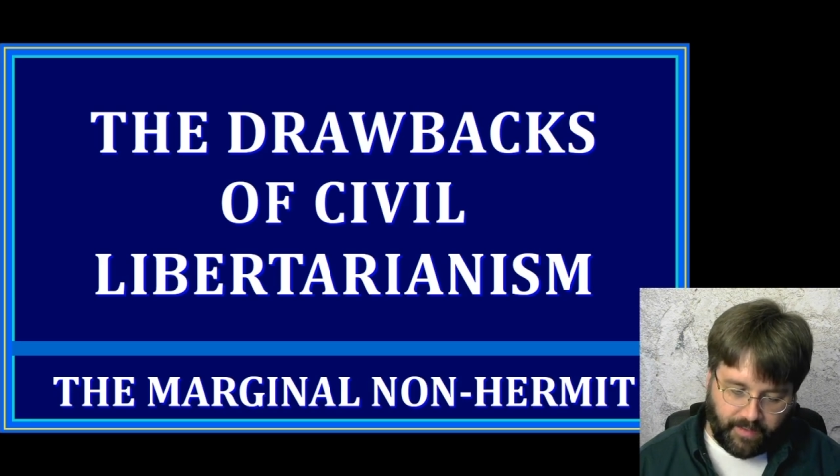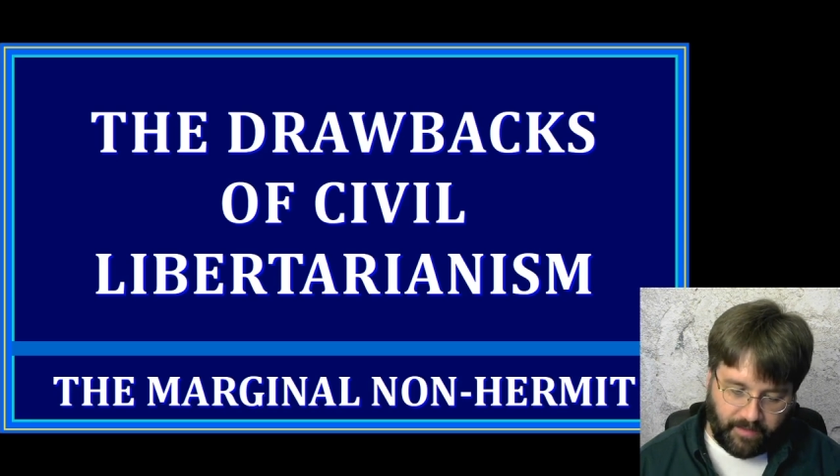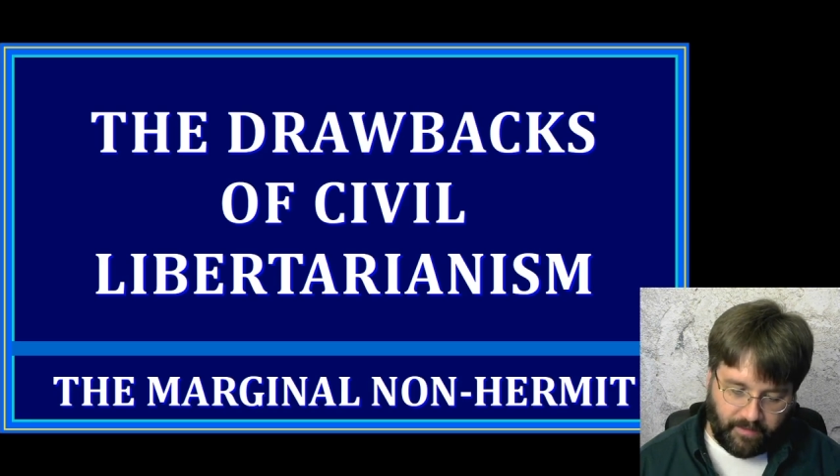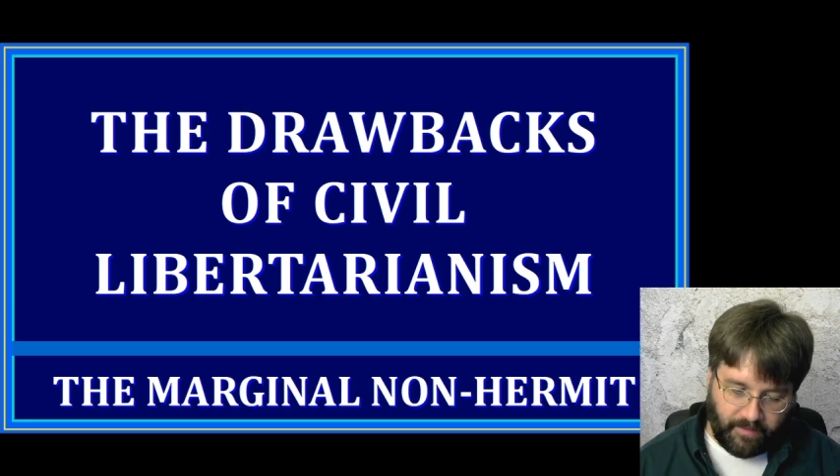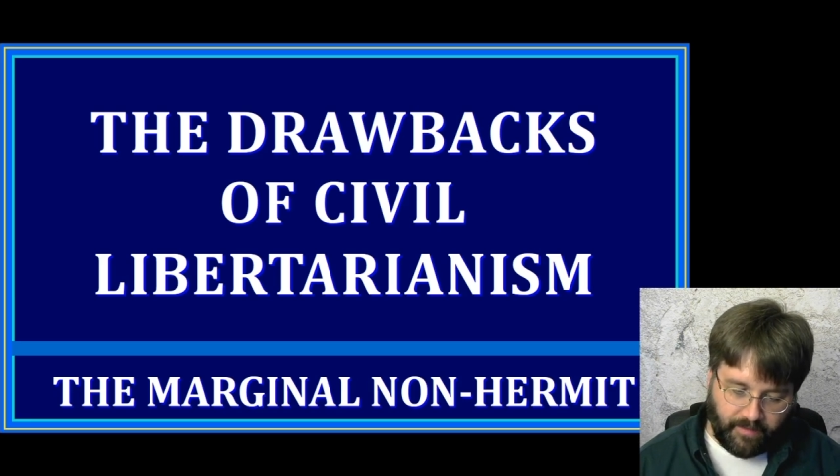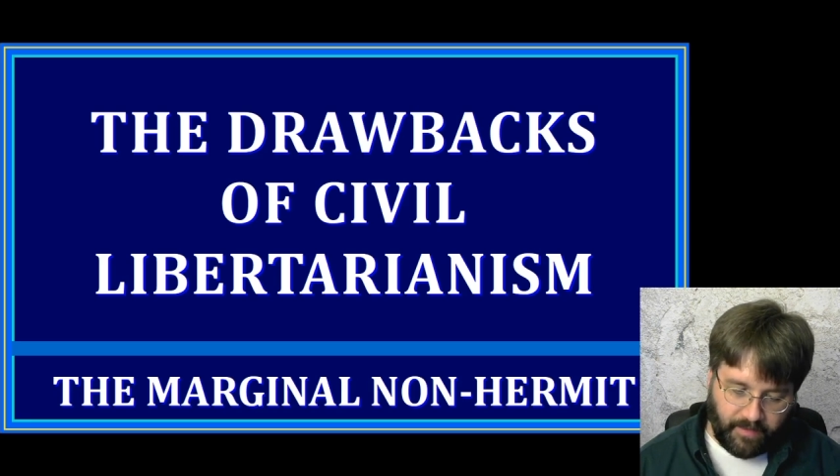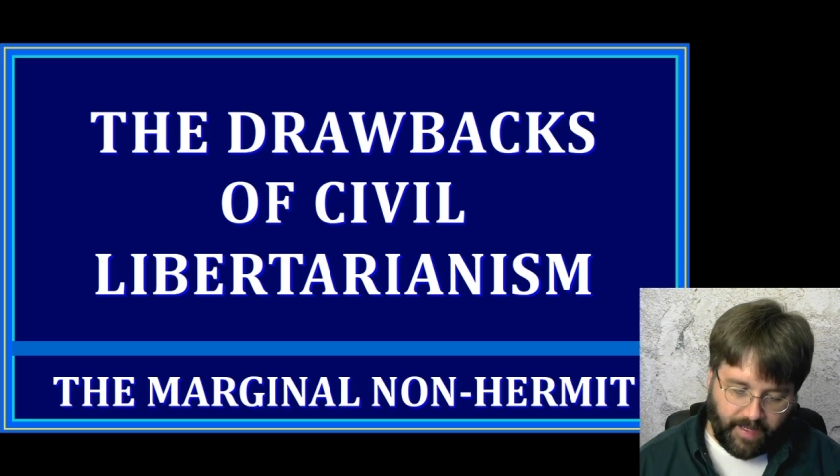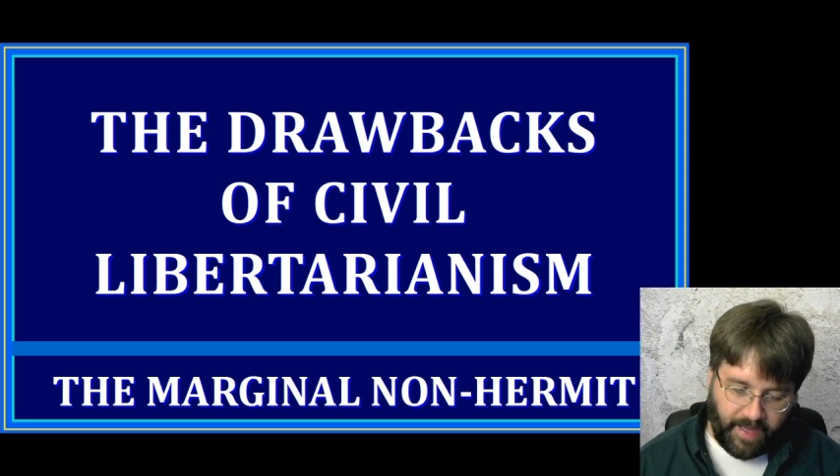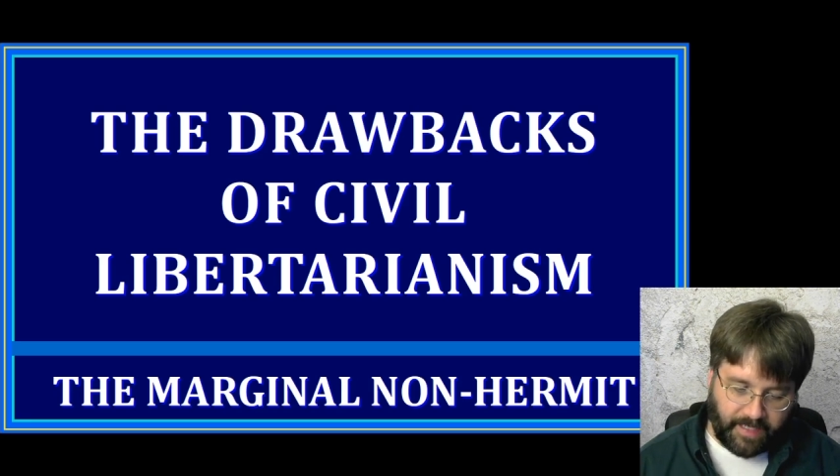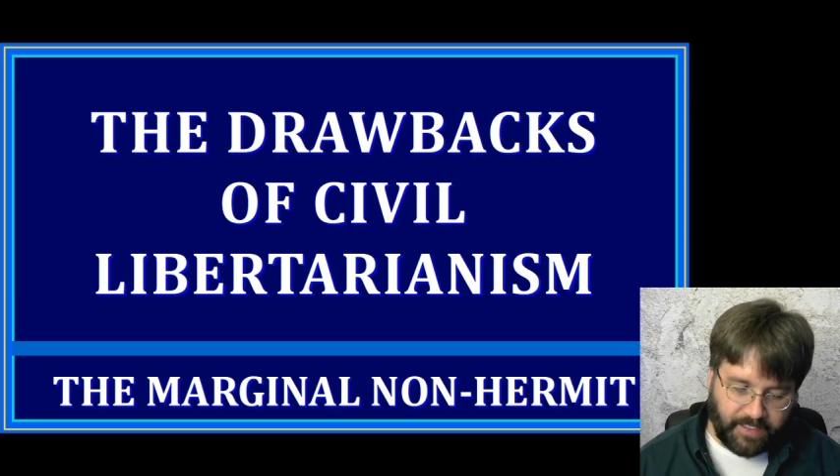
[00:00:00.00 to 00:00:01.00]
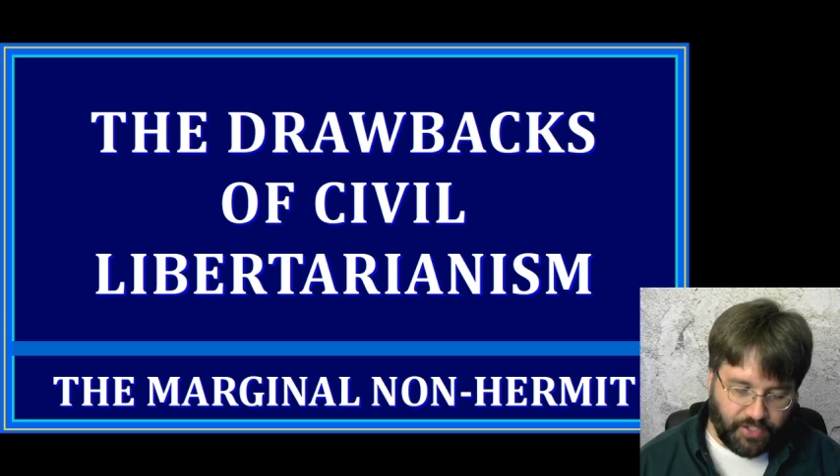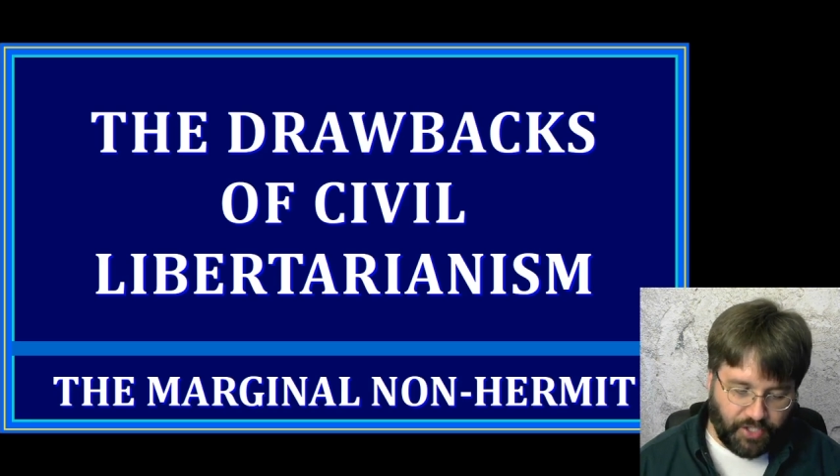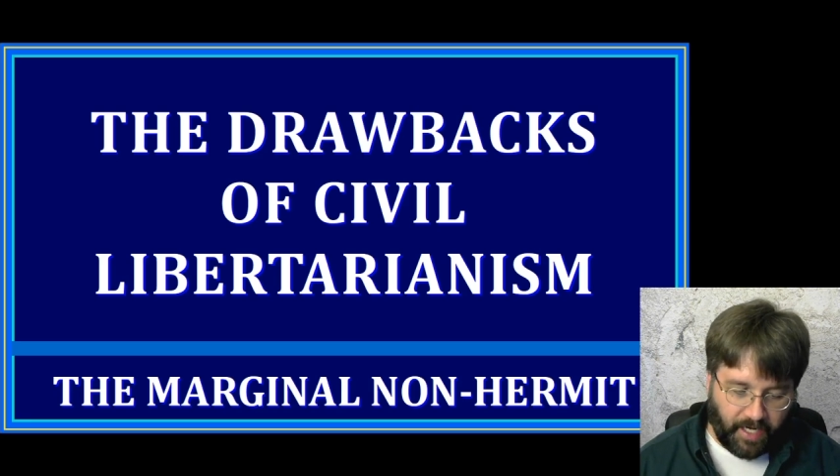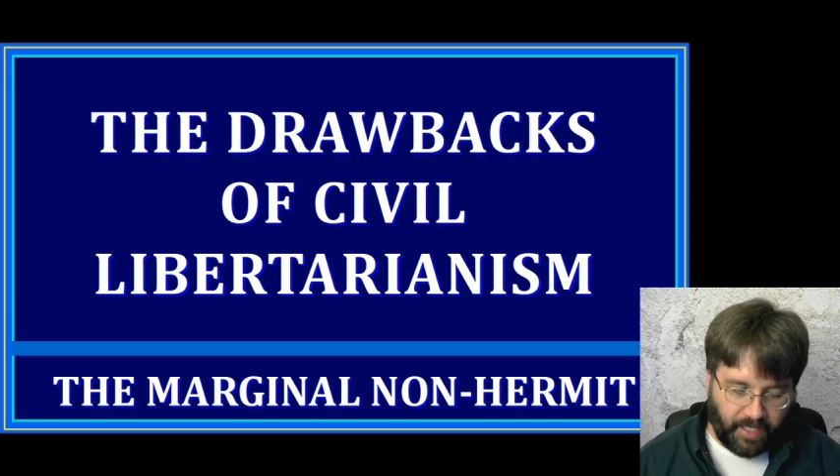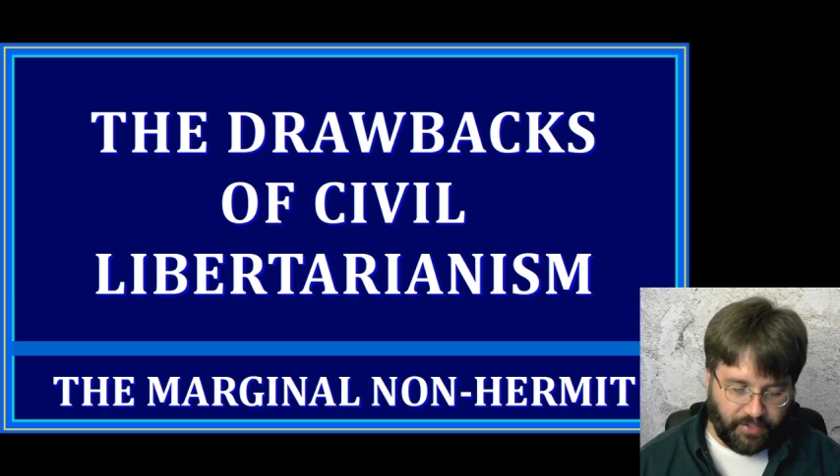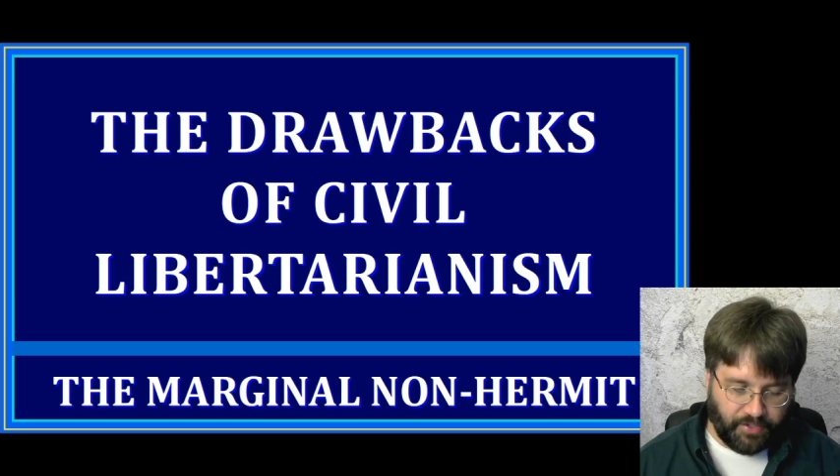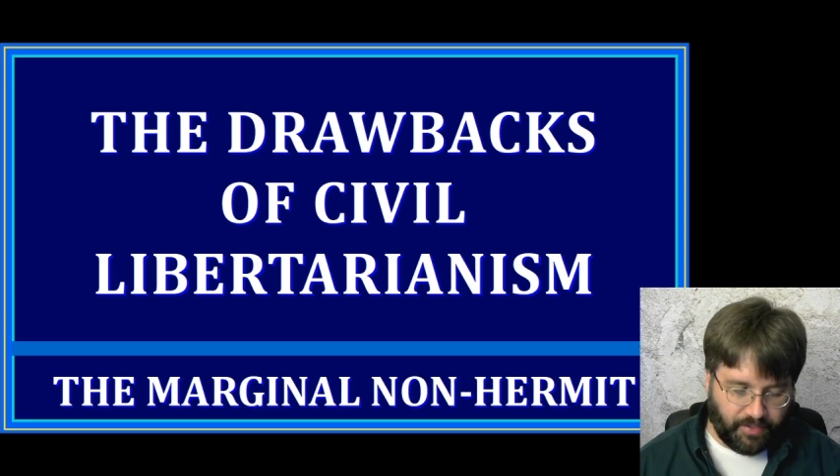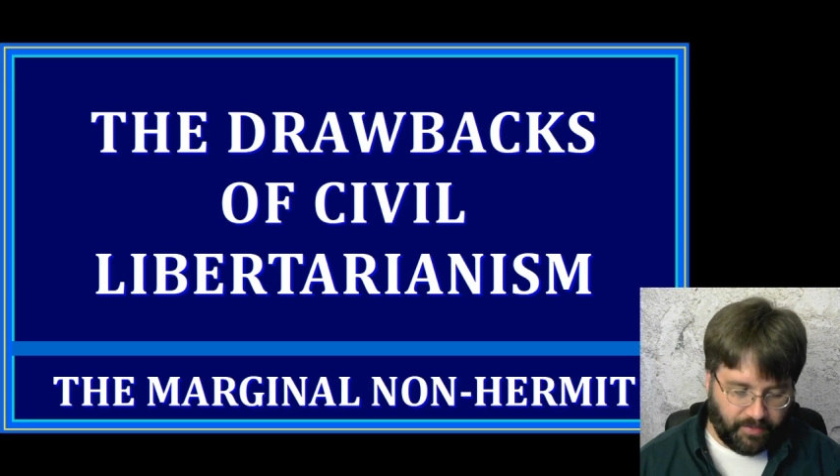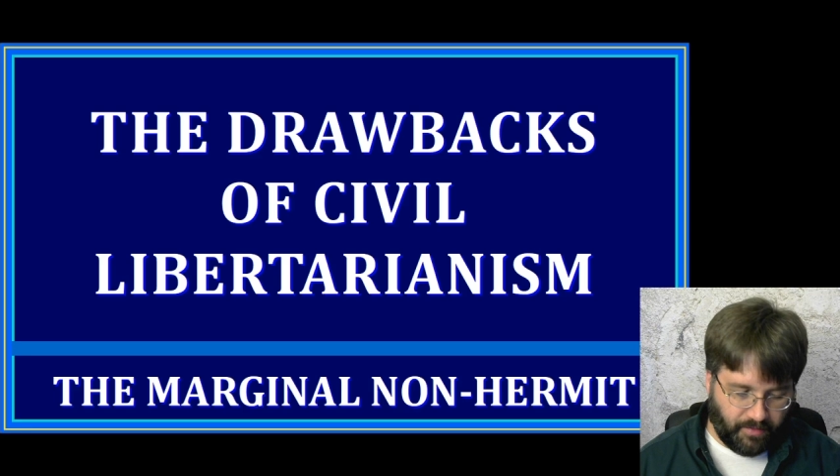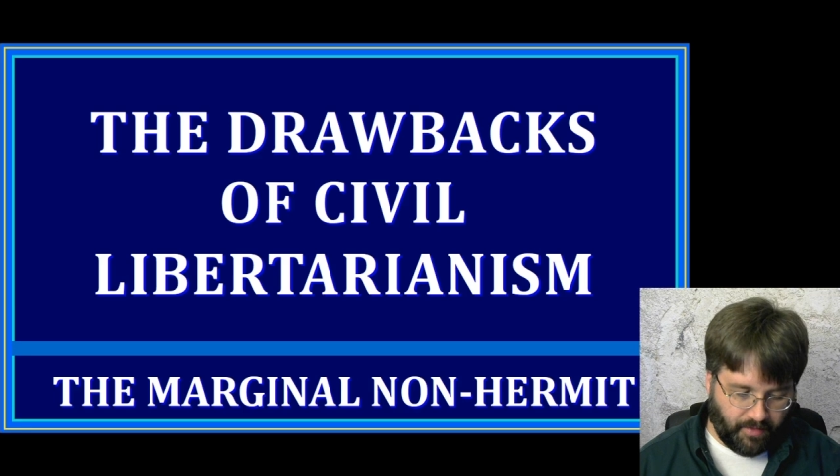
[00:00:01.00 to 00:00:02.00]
little exchange